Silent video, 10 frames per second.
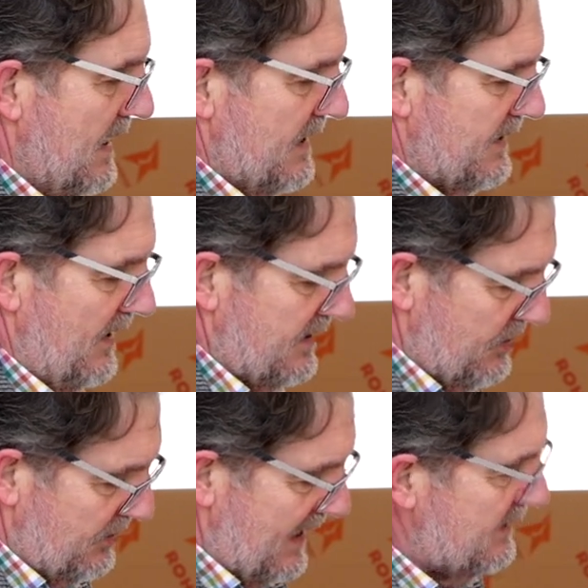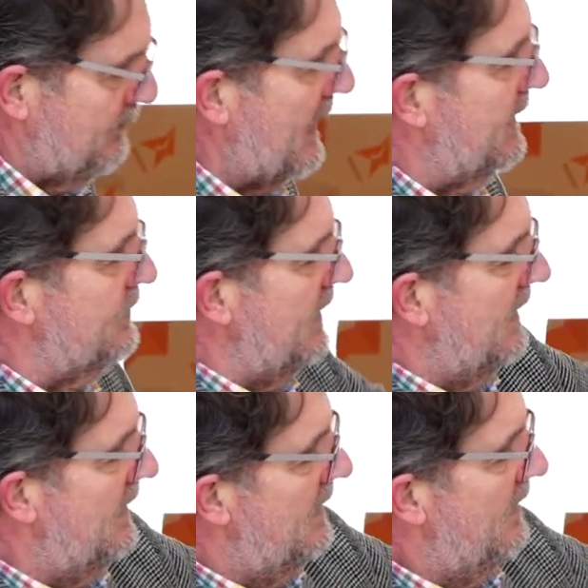So let's just take the packaging.
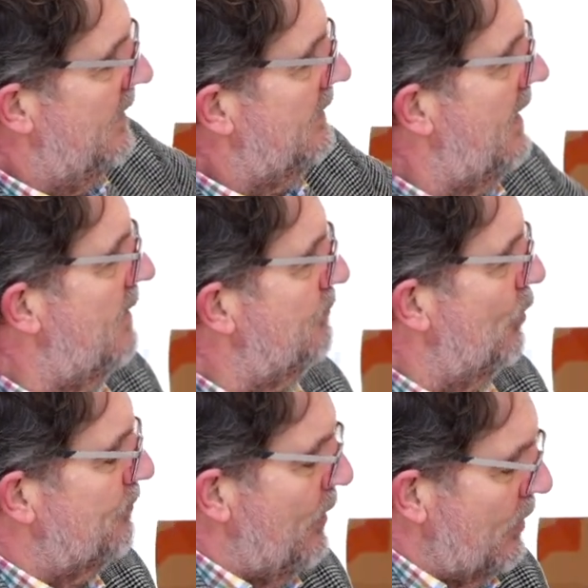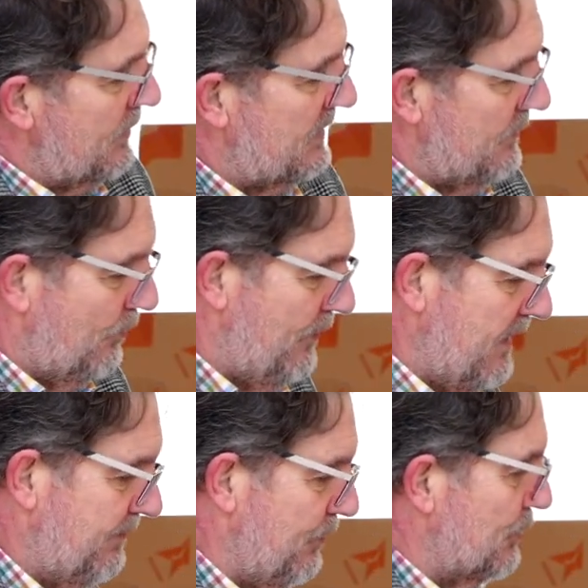Cardboard box,
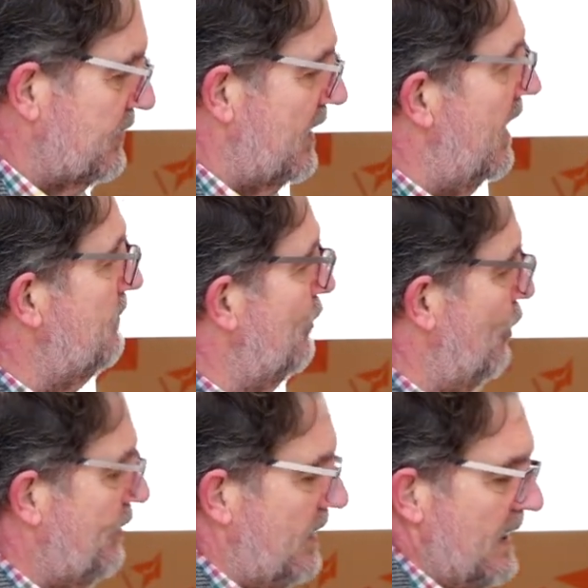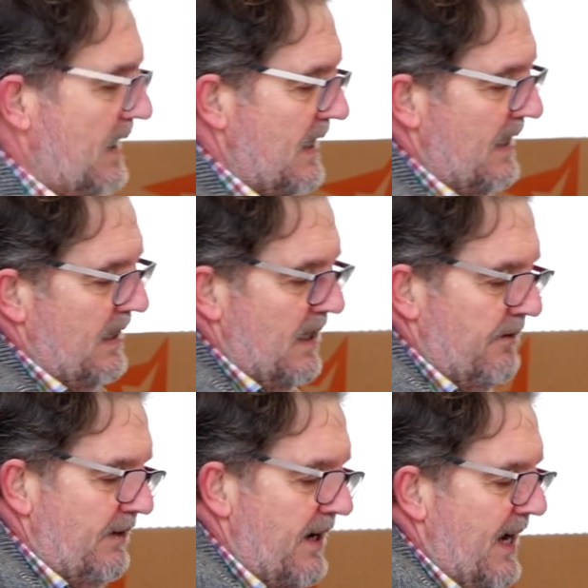reinforced cardboard,
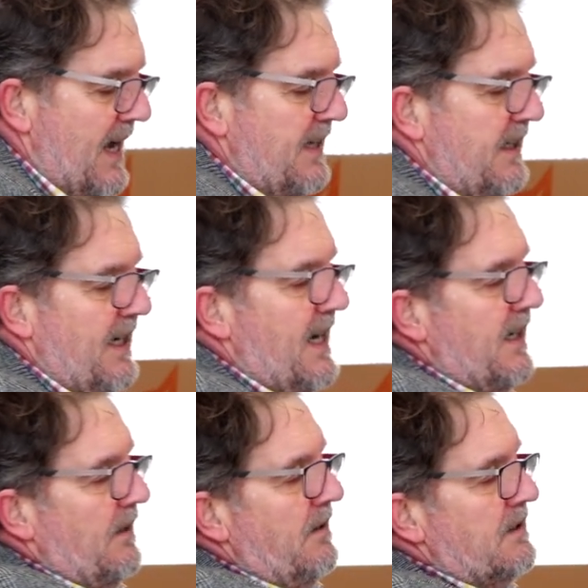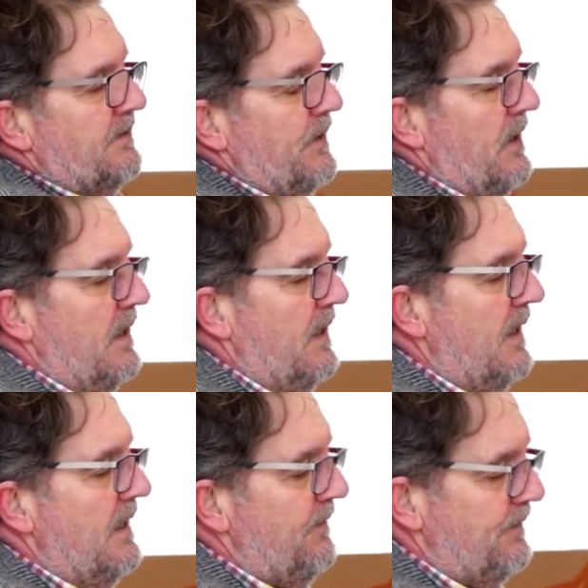very handy handles for
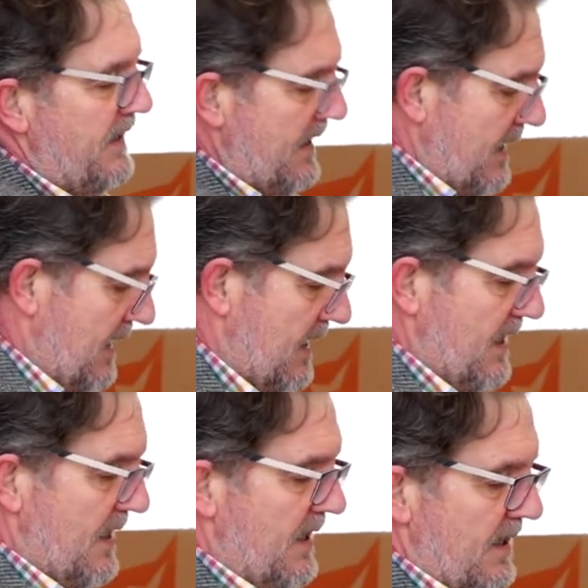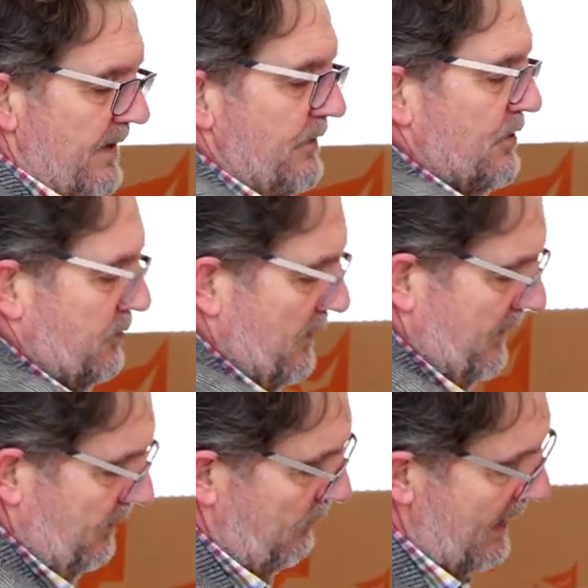lifting. If you swivel
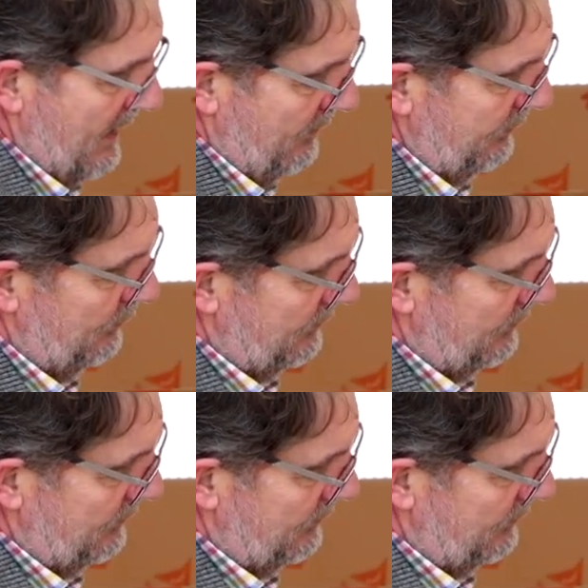it round, you'll